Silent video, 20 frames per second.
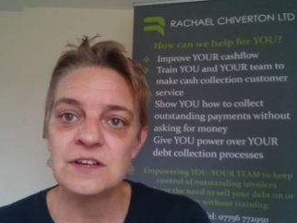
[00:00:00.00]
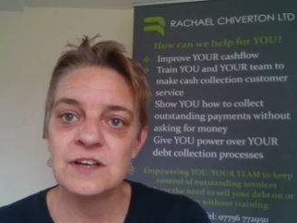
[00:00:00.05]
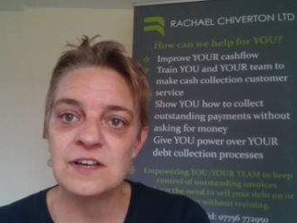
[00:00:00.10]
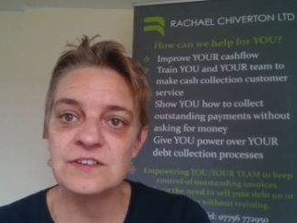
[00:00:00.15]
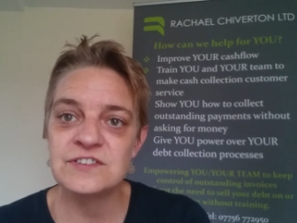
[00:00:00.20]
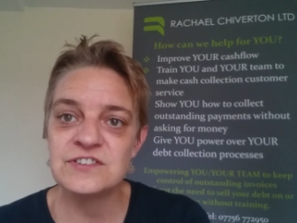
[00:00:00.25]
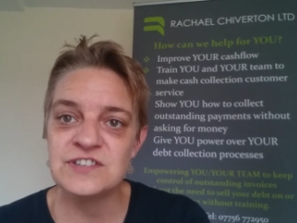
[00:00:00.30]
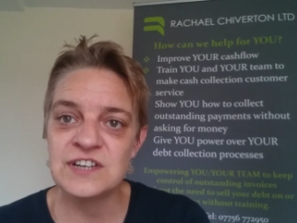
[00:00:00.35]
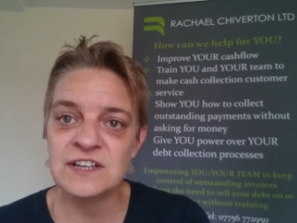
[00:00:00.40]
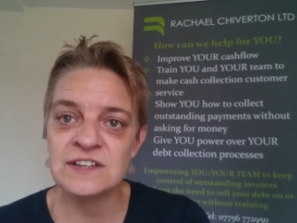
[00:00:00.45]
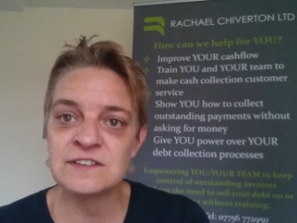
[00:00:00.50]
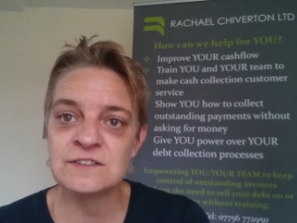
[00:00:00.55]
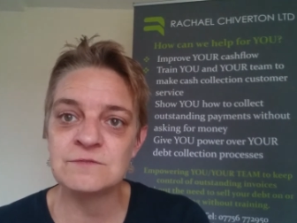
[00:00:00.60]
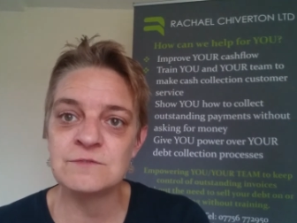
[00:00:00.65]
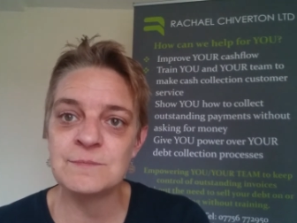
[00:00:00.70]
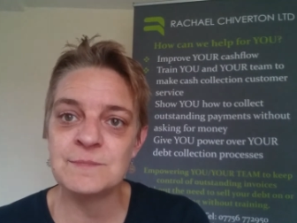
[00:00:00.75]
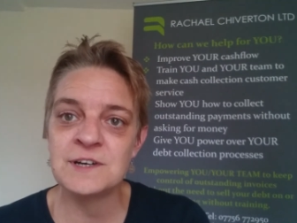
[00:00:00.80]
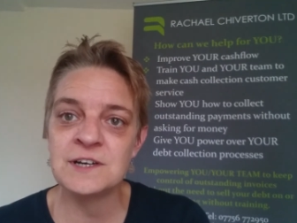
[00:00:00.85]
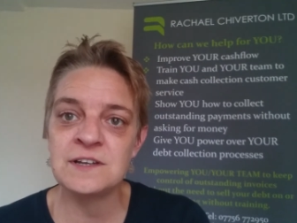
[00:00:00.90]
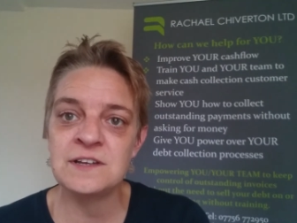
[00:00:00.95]
as a gentle
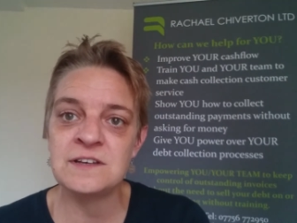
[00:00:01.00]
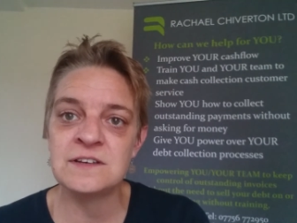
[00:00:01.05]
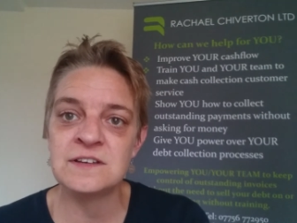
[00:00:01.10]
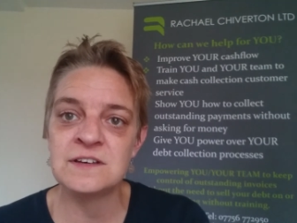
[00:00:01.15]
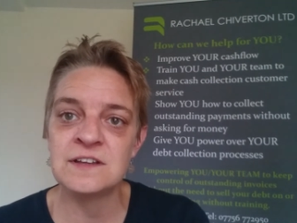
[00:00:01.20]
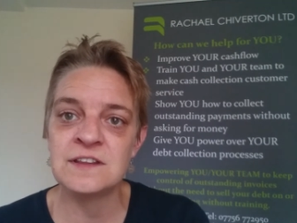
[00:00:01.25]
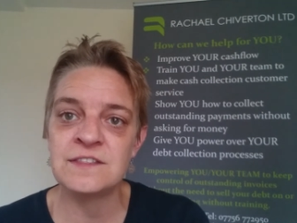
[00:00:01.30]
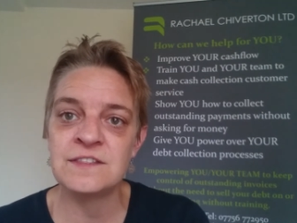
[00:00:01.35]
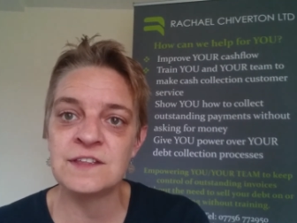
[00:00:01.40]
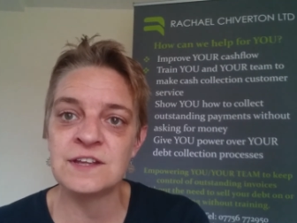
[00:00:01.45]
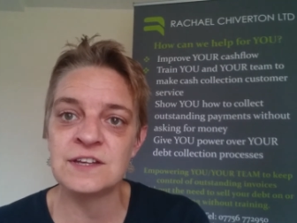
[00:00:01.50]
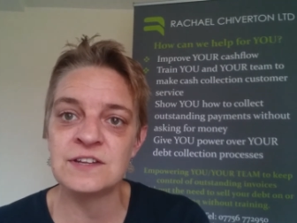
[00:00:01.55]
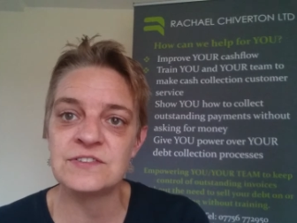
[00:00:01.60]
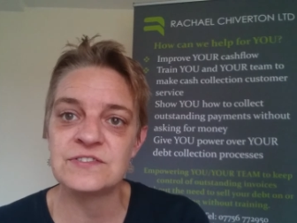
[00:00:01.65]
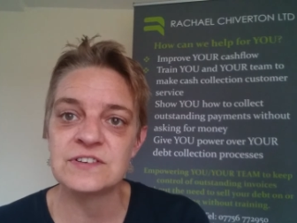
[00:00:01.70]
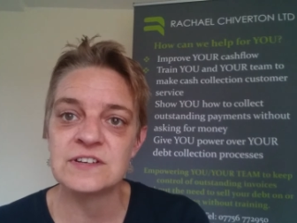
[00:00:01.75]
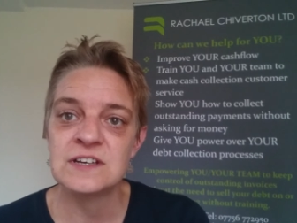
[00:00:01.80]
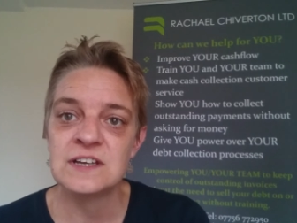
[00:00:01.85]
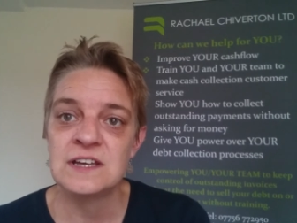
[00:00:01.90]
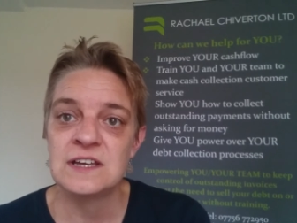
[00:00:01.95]
reminder
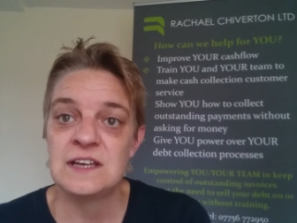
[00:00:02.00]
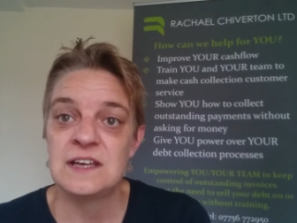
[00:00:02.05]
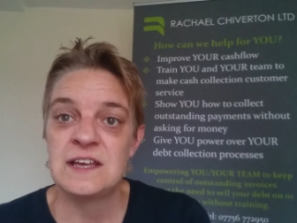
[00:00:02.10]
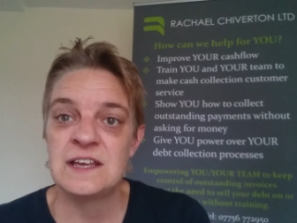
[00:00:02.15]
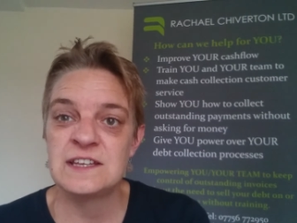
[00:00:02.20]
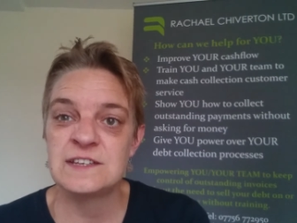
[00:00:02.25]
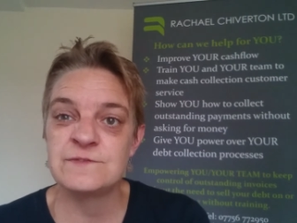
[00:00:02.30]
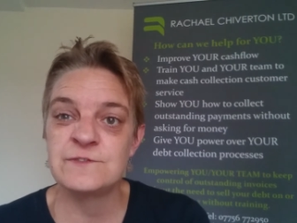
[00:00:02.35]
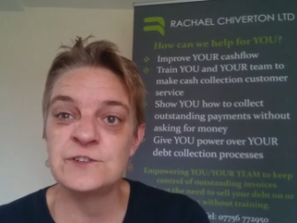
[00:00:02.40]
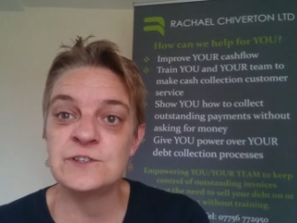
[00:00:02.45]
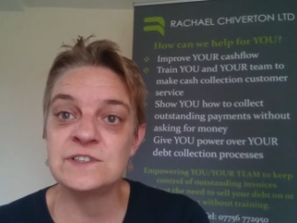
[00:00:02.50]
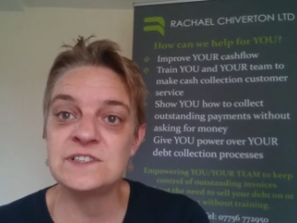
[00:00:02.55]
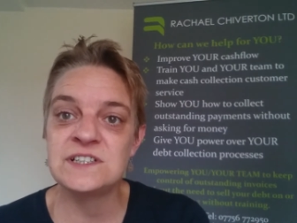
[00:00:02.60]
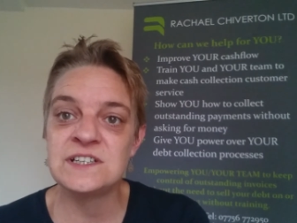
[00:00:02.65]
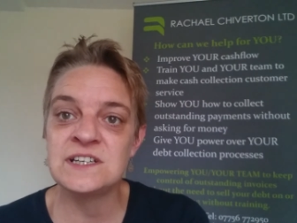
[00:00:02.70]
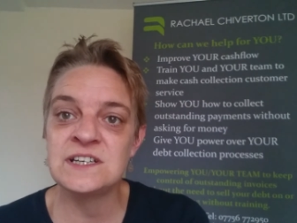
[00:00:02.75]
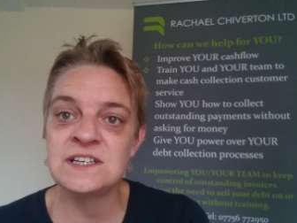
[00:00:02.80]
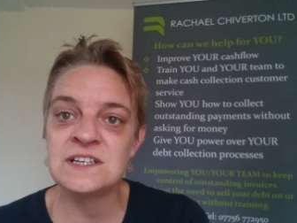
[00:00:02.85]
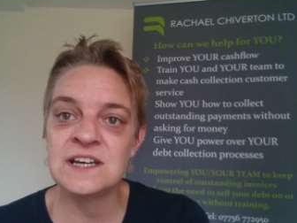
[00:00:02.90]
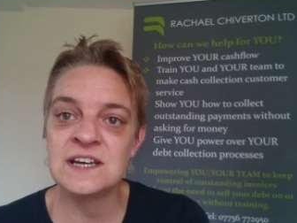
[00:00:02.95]
that it's
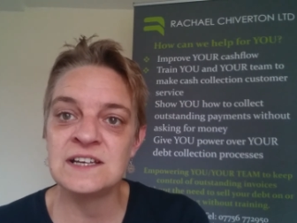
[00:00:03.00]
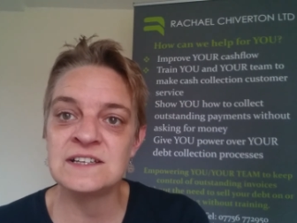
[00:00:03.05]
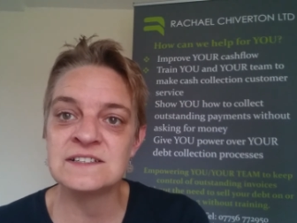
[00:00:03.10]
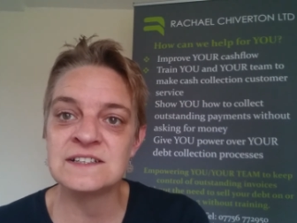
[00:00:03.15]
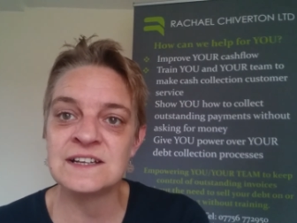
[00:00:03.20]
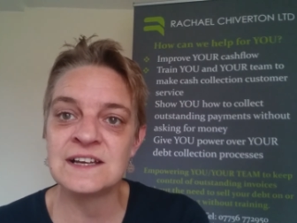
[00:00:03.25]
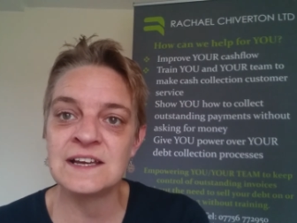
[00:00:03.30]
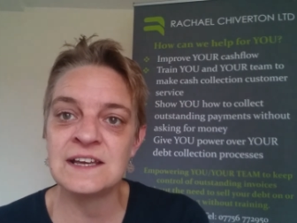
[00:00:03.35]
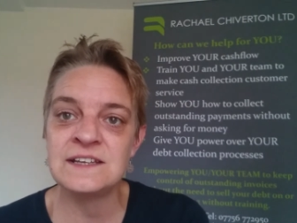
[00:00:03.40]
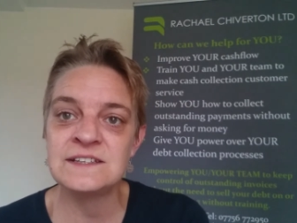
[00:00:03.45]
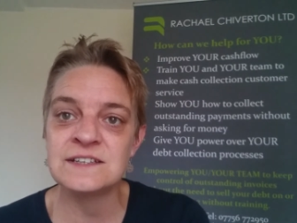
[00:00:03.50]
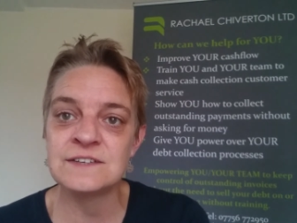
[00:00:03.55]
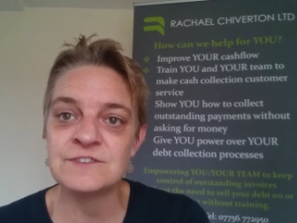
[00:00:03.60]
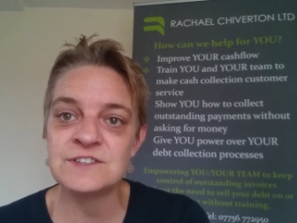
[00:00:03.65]
14 days late.